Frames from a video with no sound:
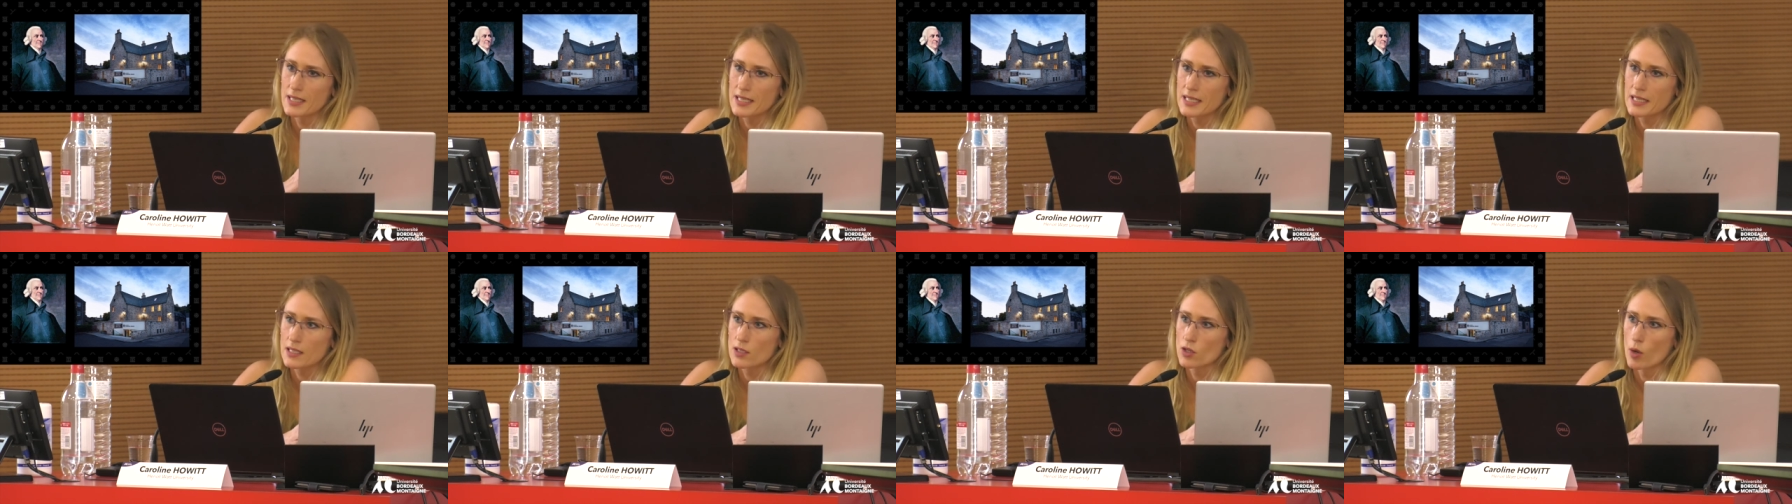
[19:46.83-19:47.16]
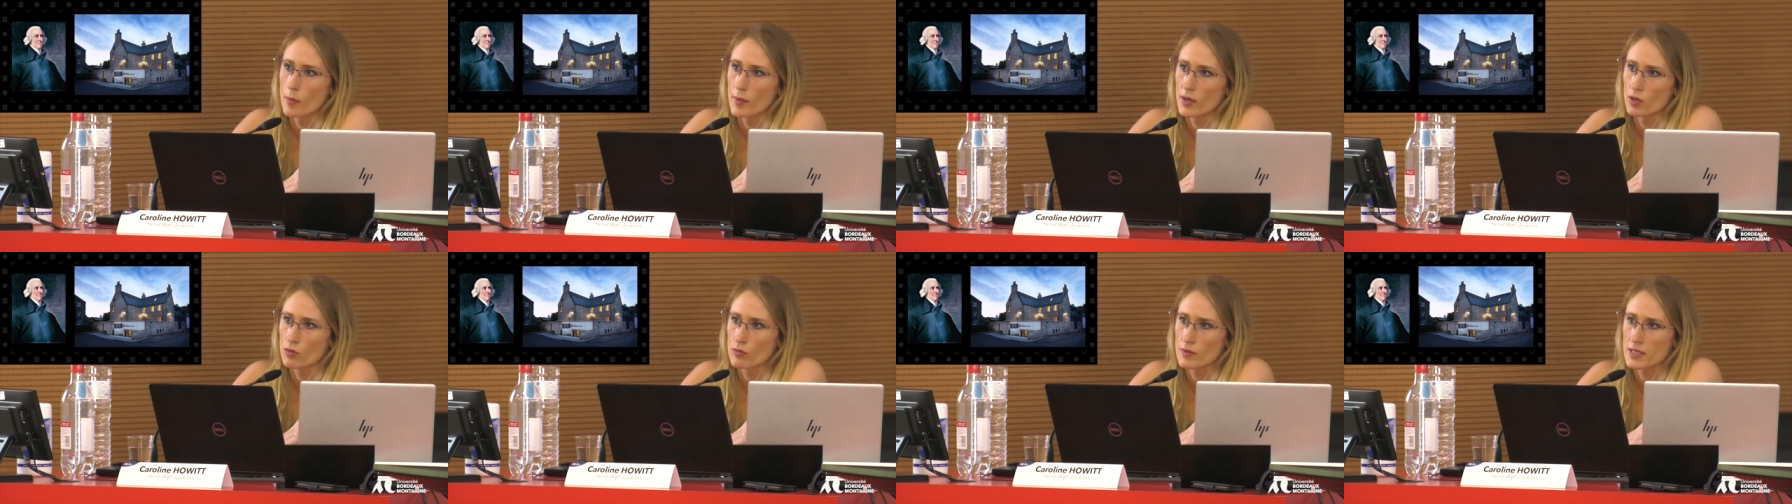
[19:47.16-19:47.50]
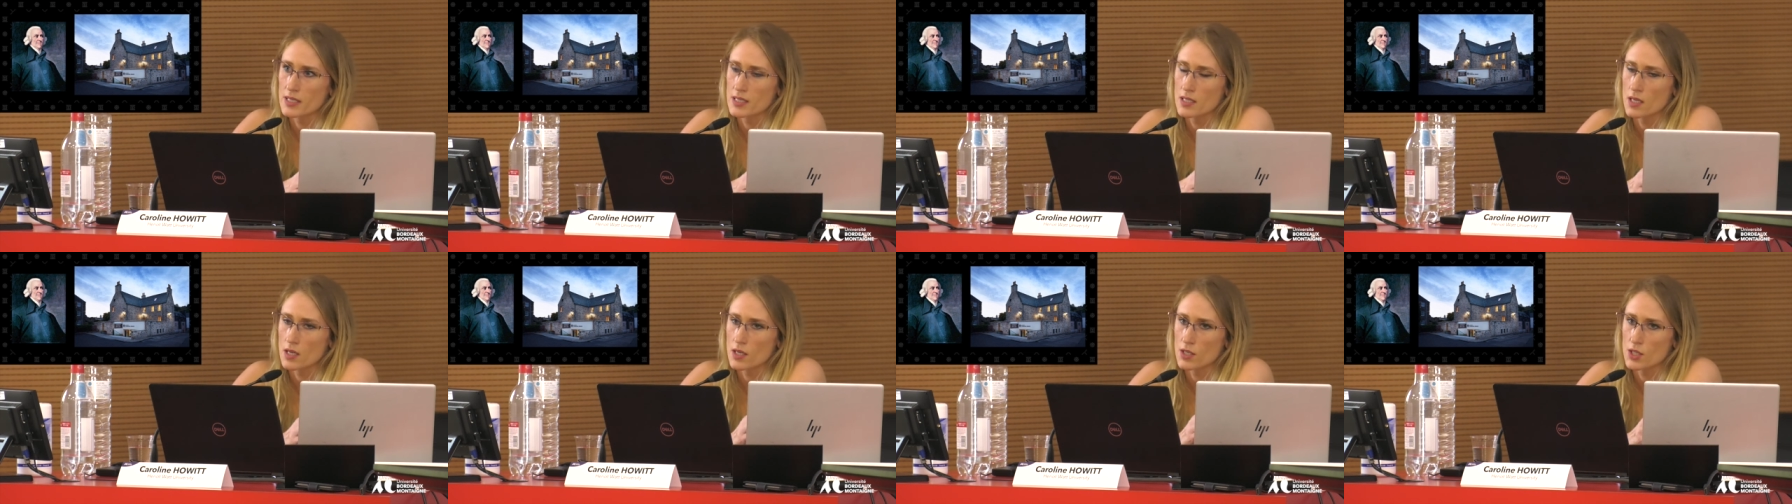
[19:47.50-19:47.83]
economic
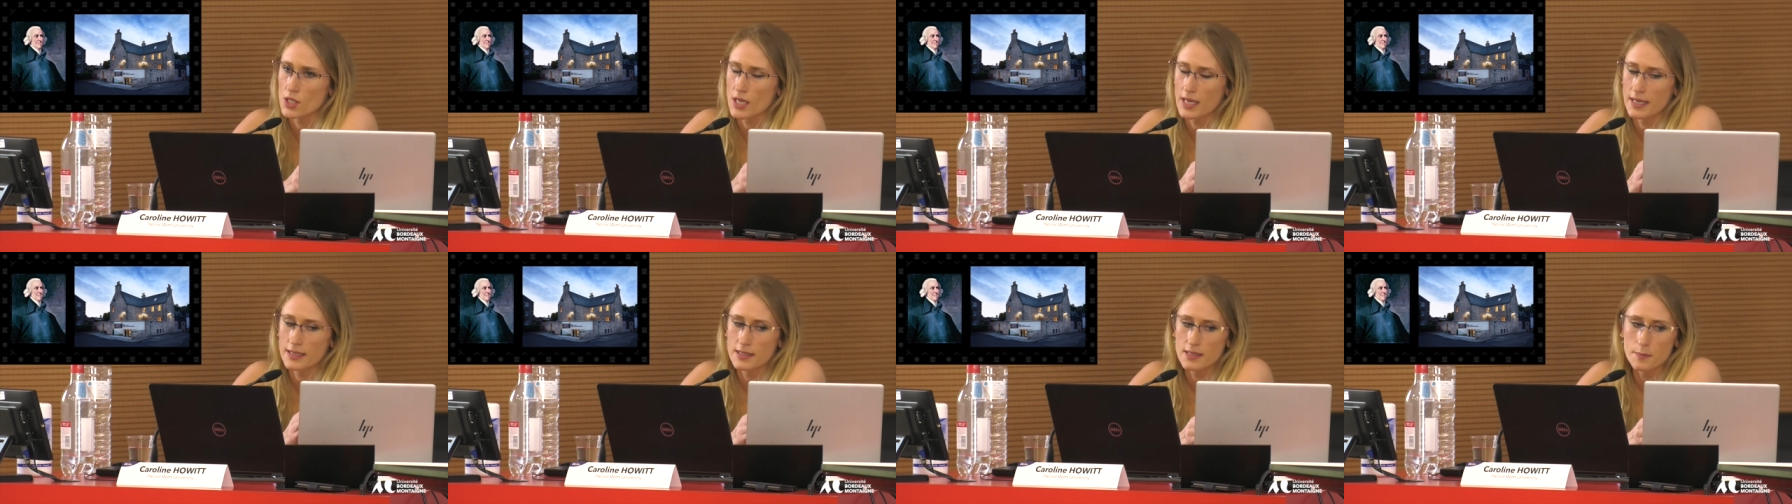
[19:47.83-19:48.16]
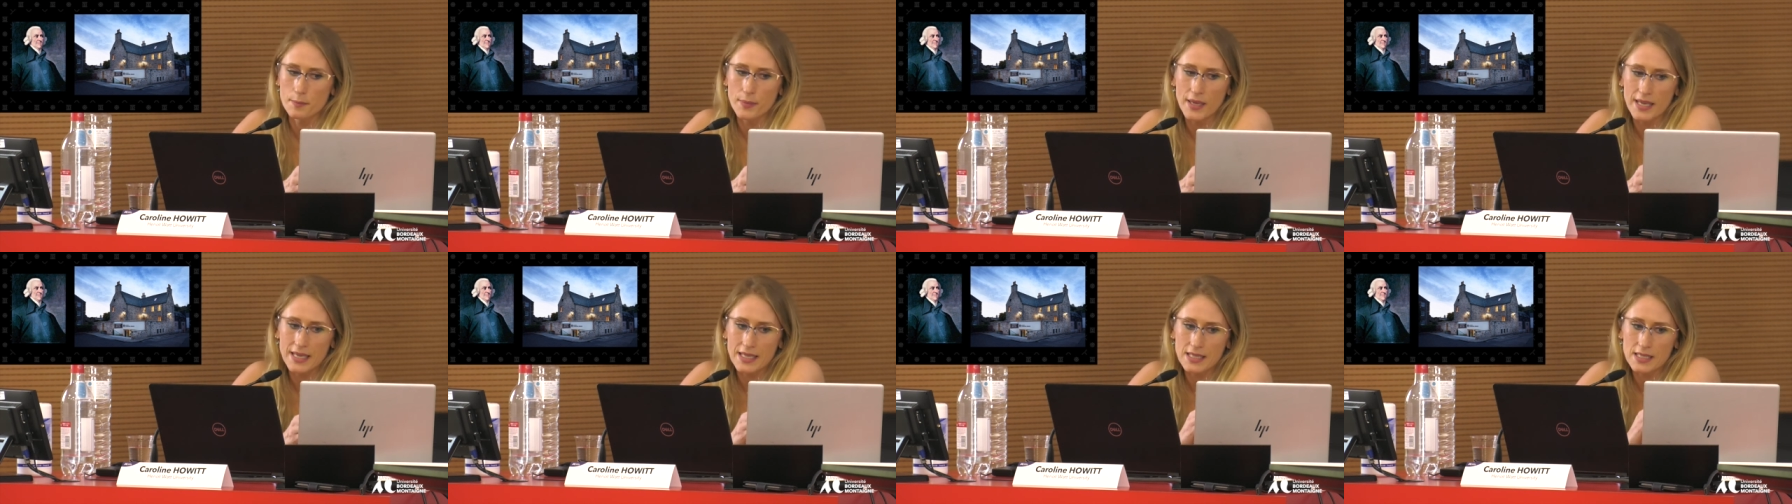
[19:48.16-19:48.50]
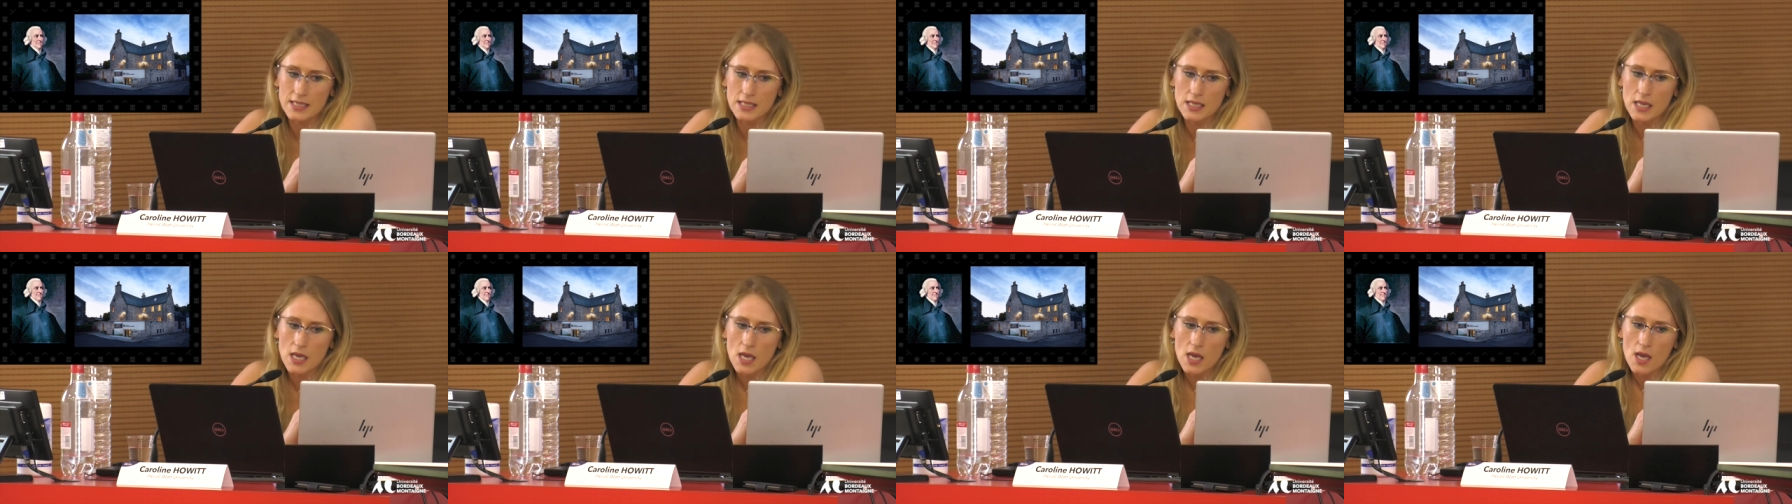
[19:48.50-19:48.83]
research and
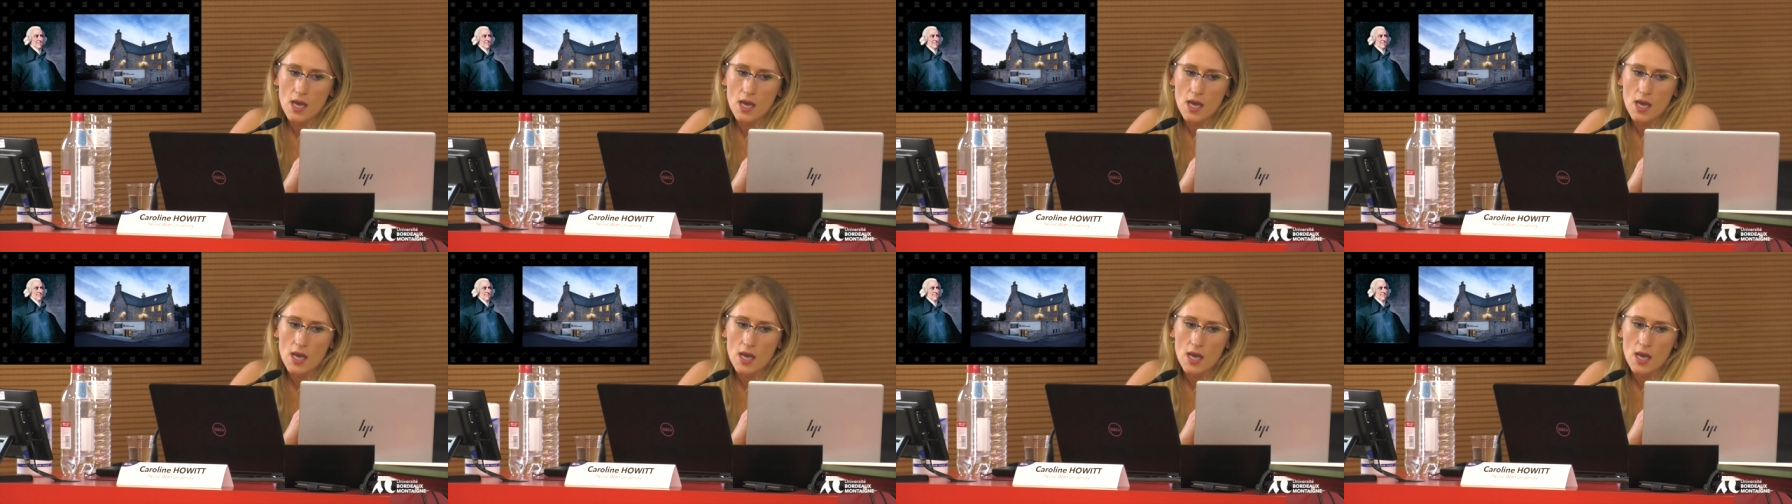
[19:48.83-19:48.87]
debate.